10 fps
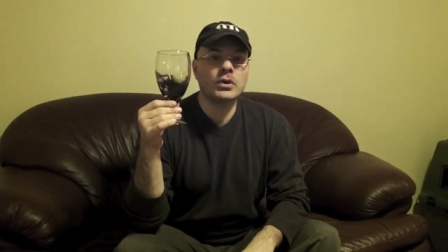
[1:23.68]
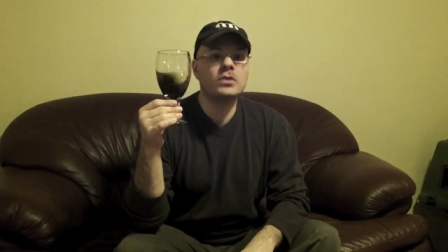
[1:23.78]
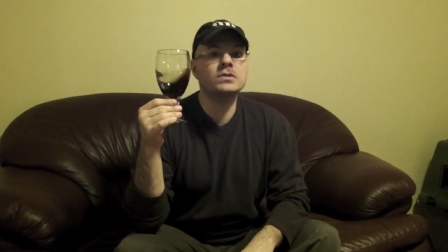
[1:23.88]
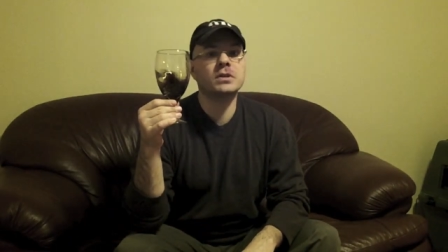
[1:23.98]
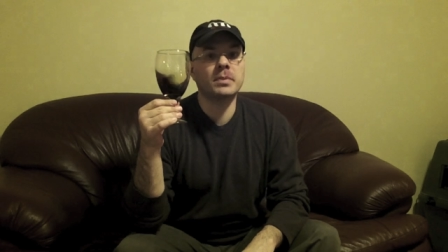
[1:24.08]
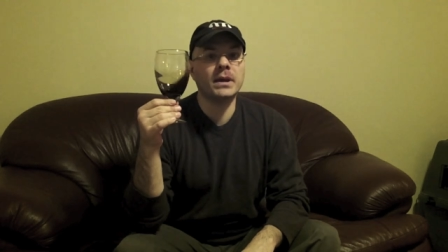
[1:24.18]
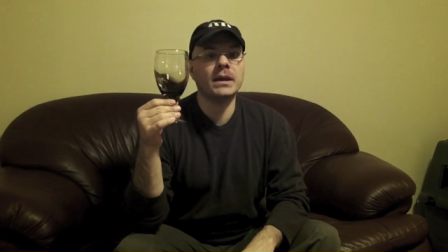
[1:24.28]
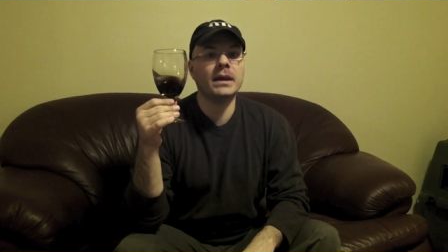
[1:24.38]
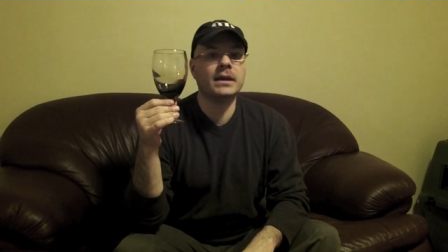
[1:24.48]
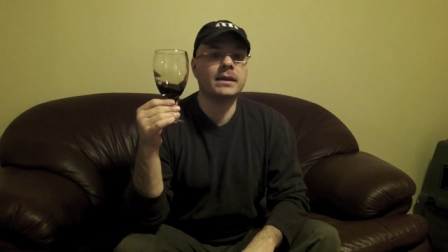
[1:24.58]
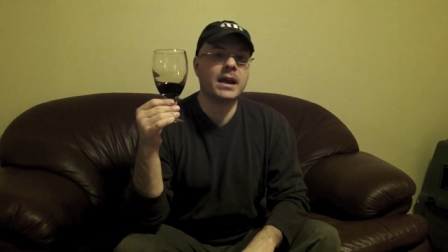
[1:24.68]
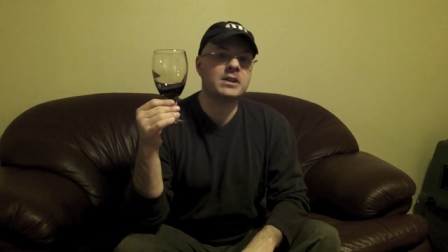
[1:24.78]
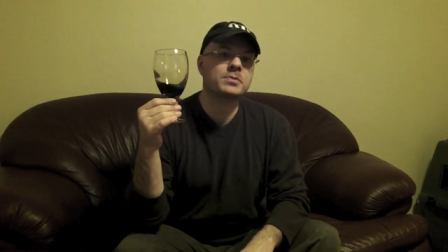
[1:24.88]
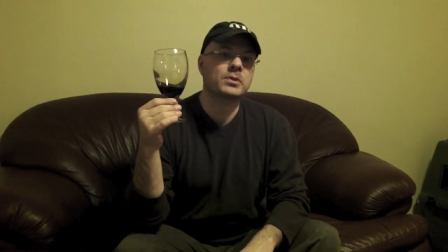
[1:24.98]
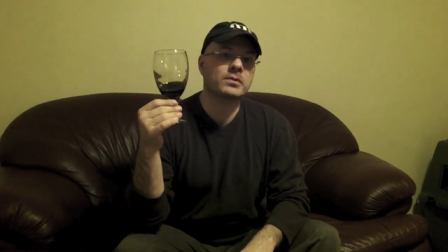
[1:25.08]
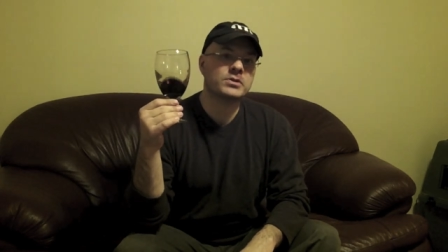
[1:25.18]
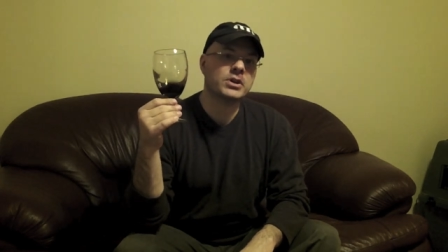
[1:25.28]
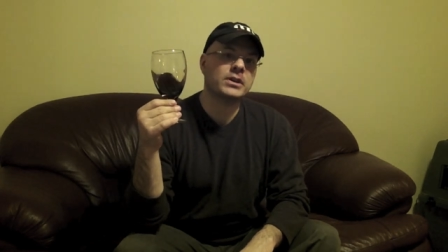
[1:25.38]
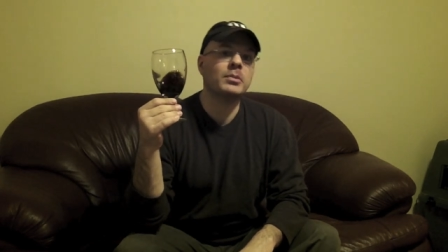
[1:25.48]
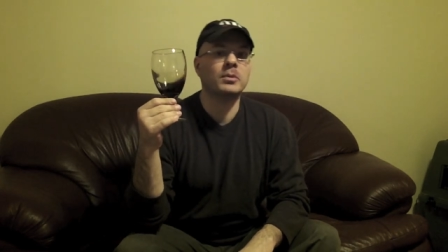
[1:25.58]
used to be in Ashburn,
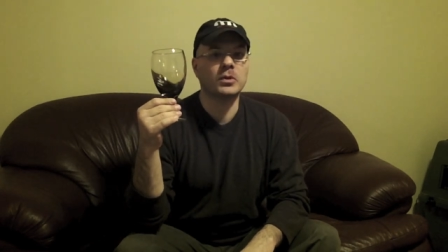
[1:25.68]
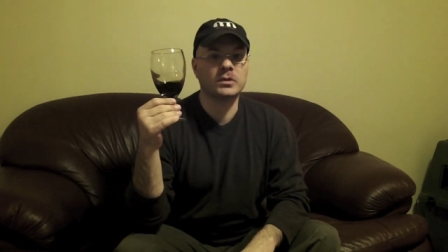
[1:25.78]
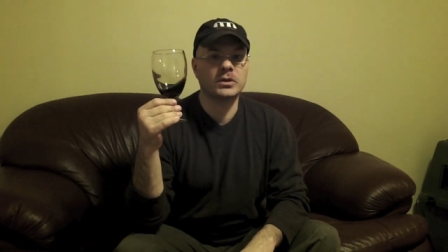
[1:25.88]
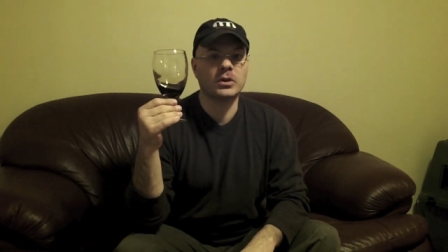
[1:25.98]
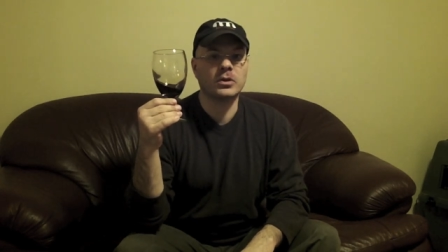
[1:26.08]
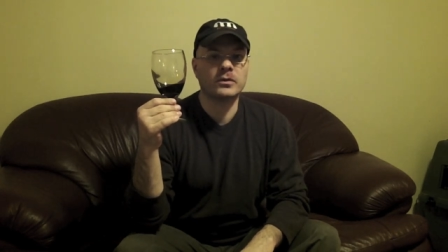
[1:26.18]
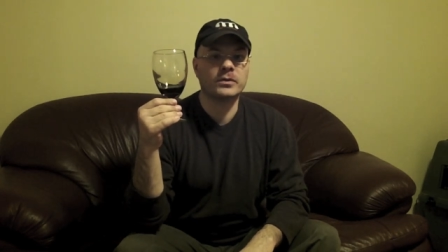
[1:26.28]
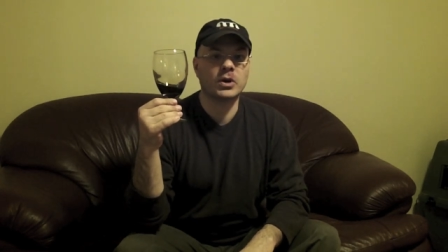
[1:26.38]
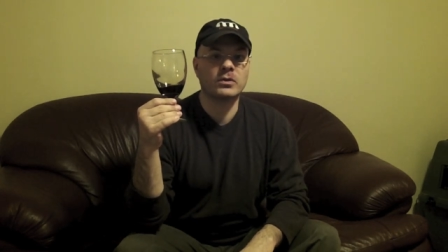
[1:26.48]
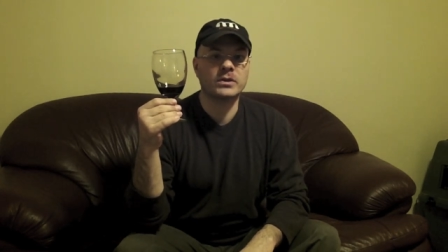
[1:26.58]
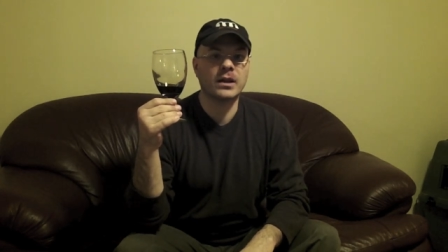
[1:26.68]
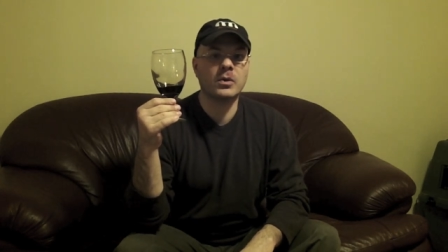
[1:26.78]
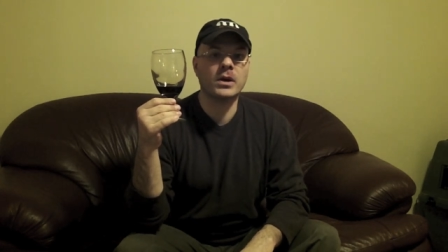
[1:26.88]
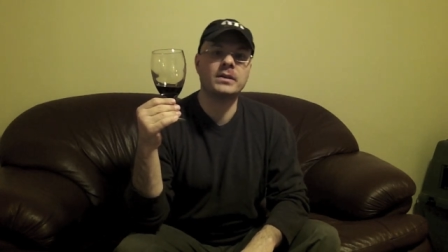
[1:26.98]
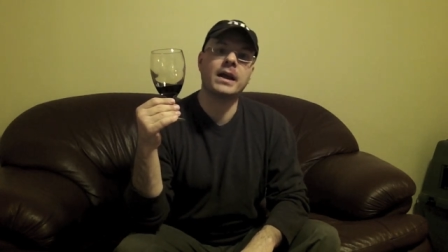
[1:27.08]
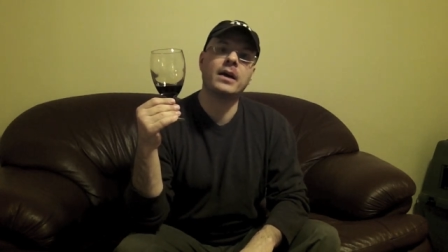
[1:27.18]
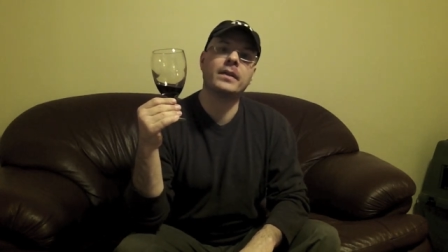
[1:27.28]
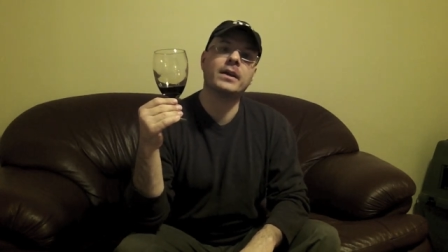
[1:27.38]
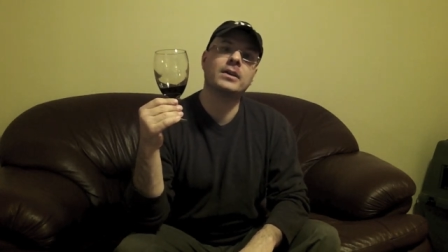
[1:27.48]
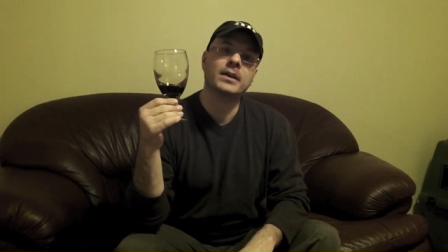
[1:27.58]
Virginia, but moved to Dover, Delaware. Now
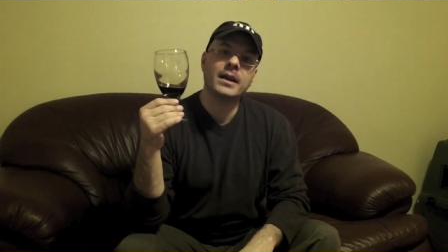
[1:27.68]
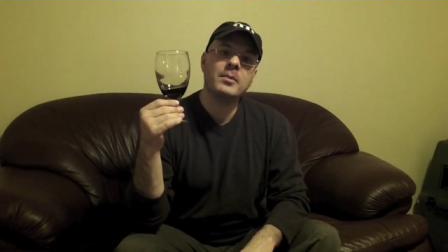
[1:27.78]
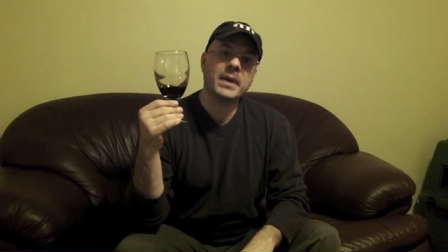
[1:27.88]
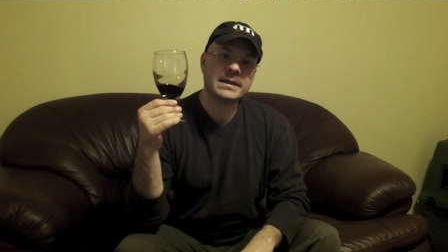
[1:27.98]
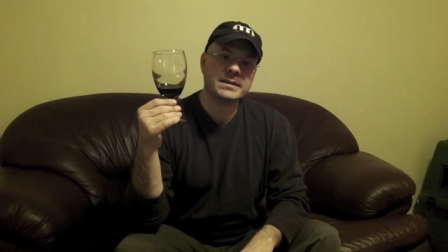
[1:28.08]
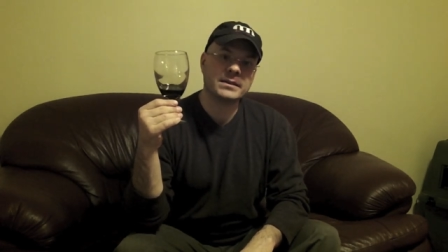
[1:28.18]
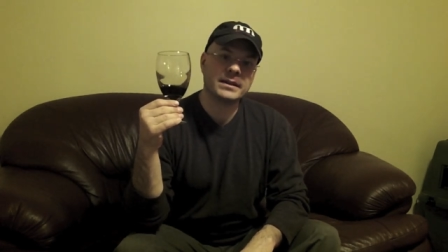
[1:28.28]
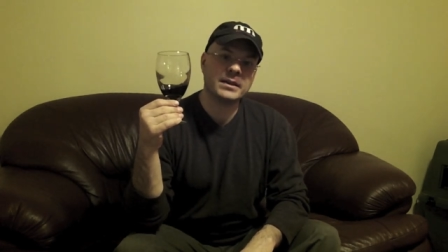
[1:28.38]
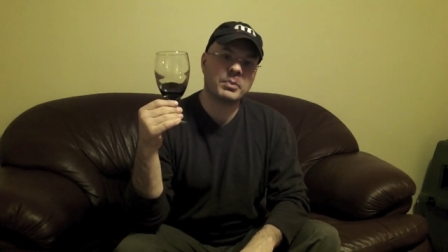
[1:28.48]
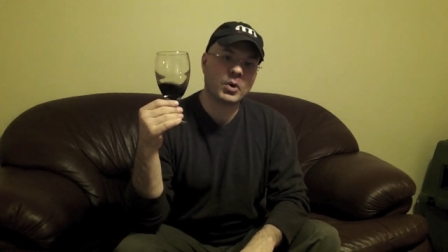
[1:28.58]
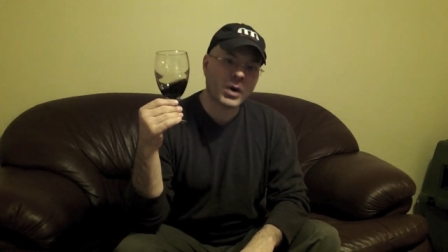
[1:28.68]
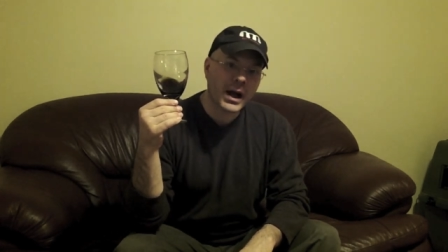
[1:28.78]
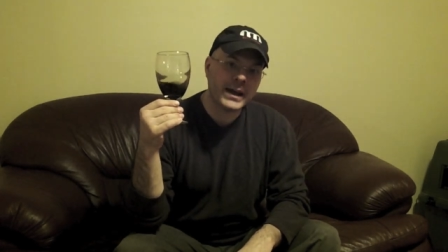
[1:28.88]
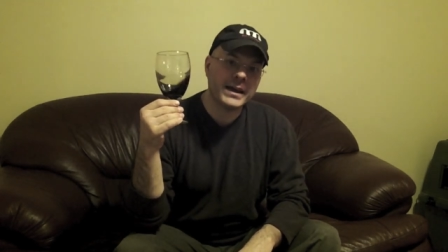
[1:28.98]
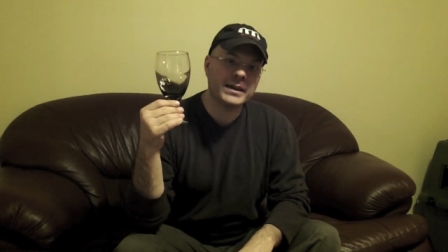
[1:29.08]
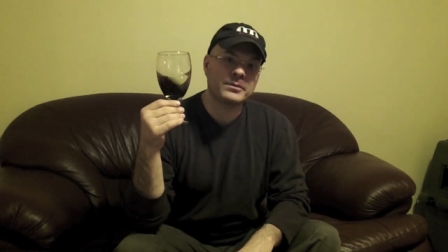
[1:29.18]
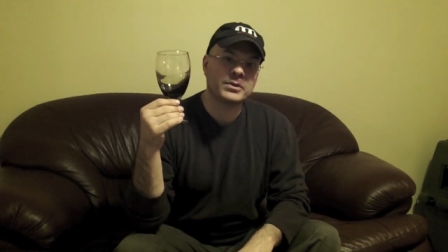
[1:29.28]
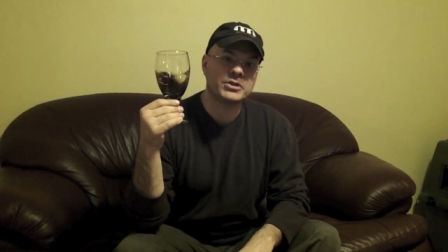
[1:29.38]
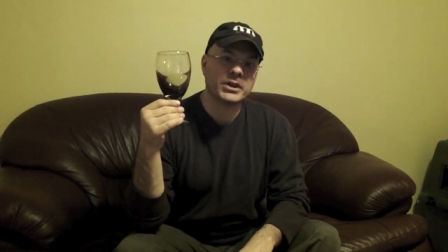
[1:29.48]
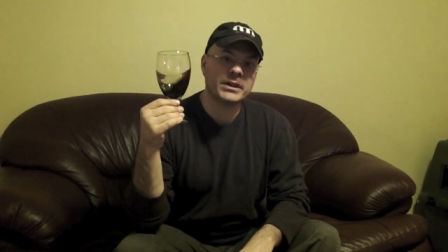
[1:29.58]
they're basically the pariah in
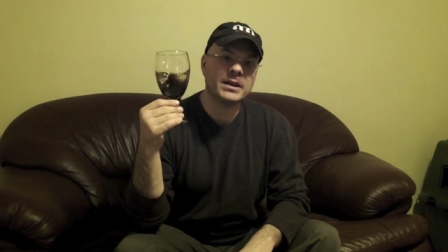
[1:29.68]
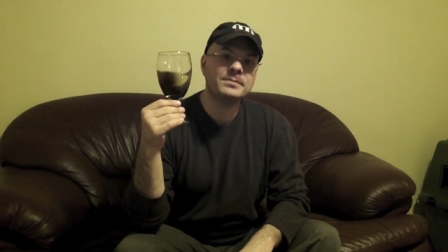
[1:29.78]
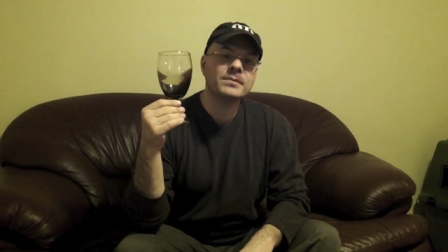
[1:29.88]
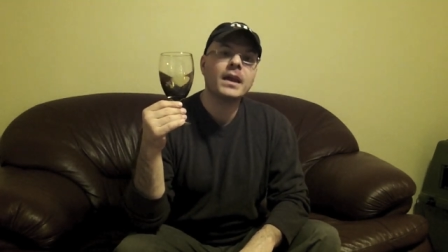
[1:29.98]
Virginia.